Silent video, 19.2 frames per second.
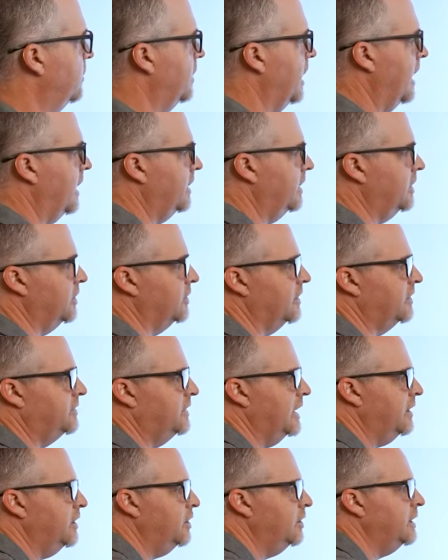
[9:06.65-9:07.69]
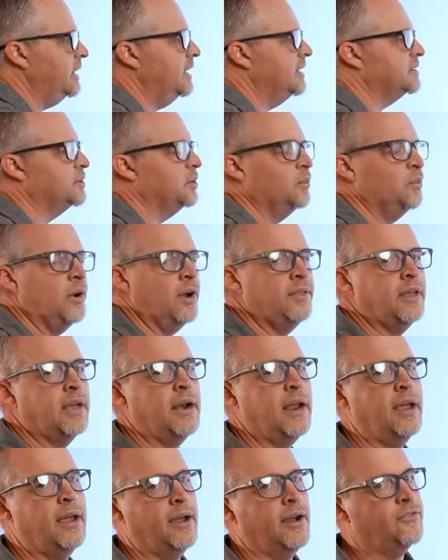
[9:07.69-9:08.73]
right here. The thinker is the one
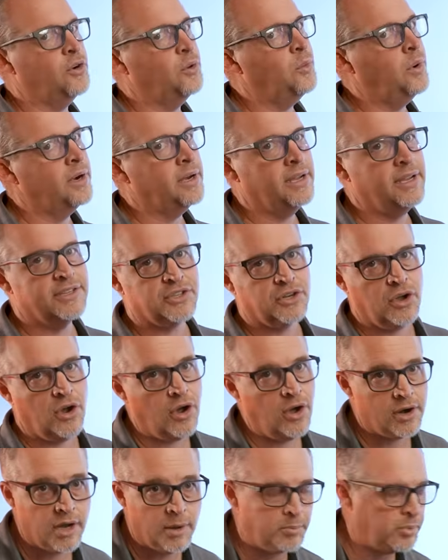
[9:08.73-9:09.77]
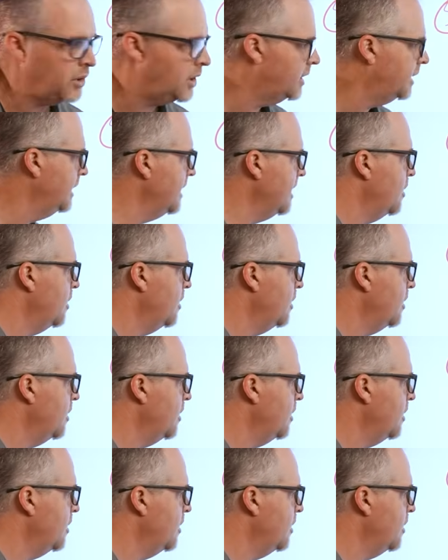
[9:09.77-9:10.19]
that everyone gets caught up on.